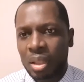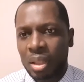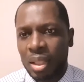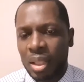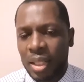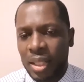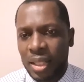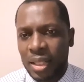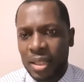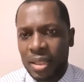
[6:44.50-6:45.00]

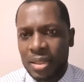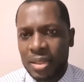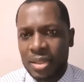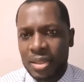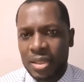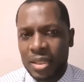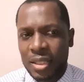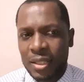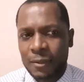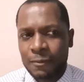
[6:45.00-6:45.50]
And
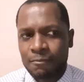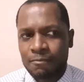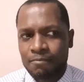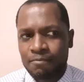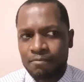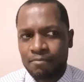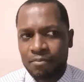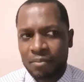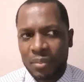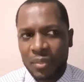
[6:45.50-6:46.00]

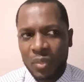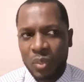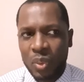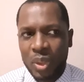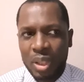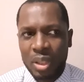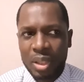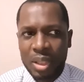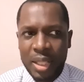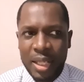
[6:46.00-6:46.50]

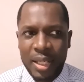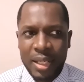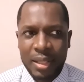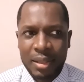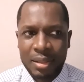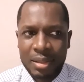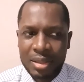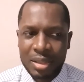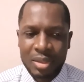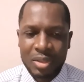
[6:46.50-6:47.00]
well, I
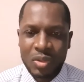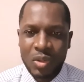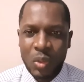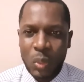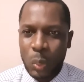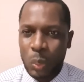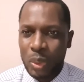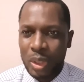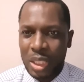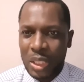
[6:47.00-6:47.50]
didn't know
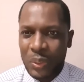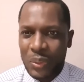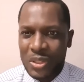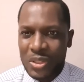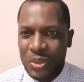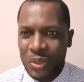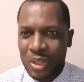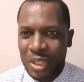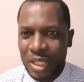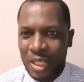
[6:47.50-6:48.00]
where I was
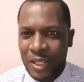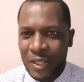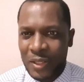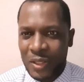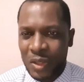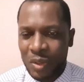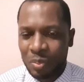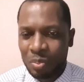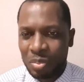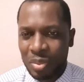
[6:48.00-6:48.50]
going to end
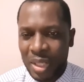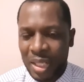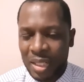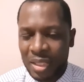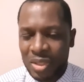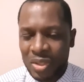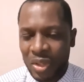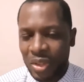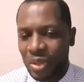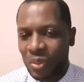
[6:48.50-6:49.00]
up, and
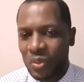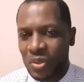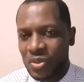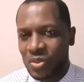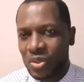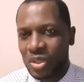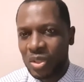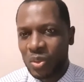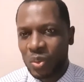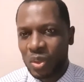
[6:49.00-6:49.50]
nothing was
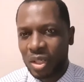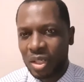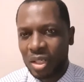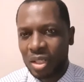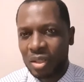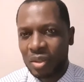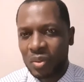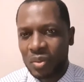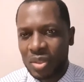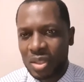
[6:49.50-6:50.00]
really working
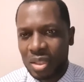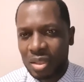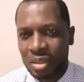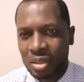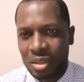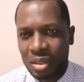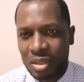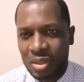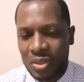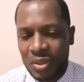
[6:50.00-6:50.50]
out
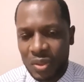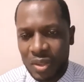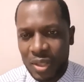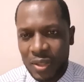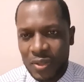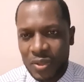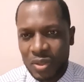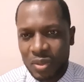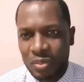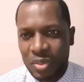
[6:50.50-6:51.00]
in
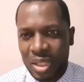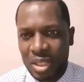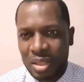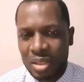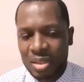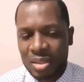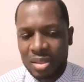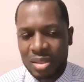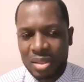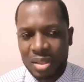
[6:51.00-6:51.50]
Toronto
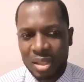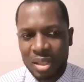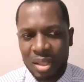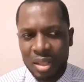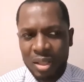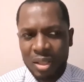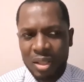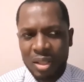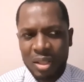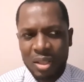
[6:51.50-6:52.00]
because
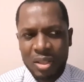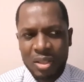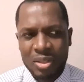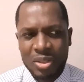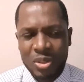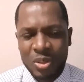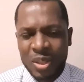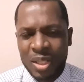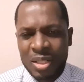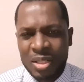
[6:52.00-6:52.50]

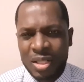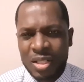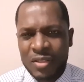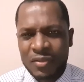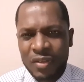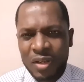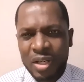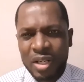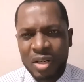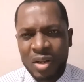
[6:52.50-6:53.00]
Toronto is
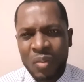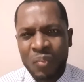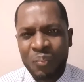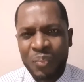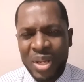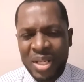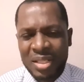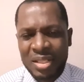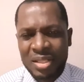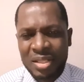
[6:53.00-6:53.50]
very
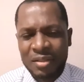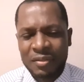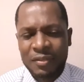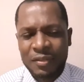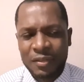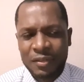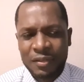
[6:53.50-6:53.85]
competitive.